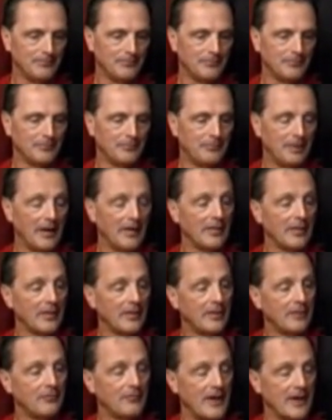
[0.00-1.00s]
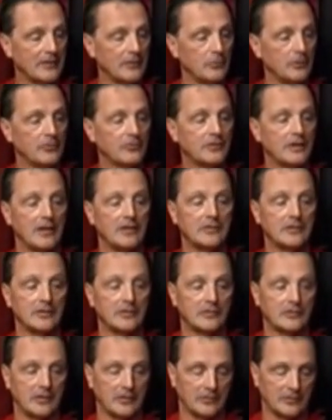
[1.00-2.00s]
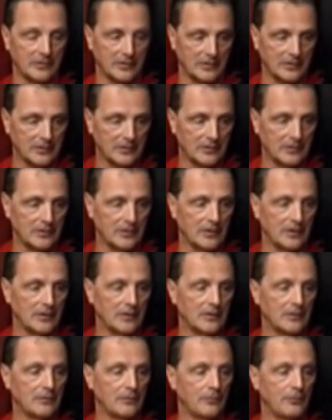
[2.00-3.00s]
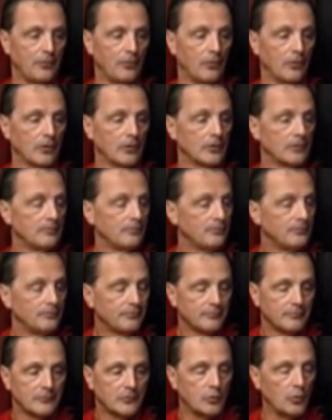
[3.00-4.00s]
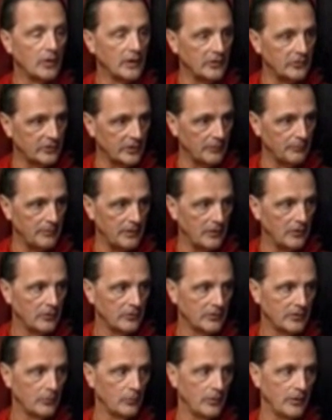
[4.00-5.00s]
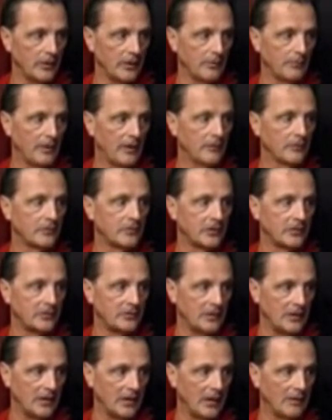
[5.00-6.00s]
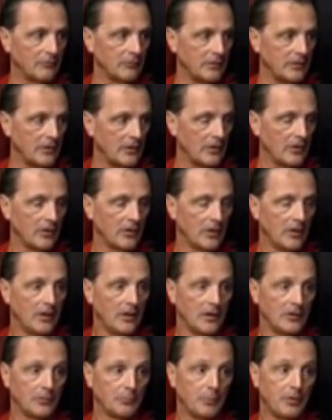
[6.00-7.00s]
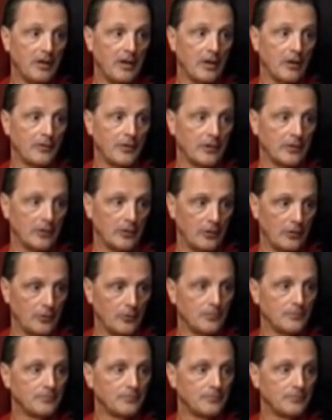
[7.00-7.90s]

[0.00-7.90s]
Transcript: But the fact that we've stayed consistent for 20-some years at winning about 16 games a year is a pretty hard thing to do.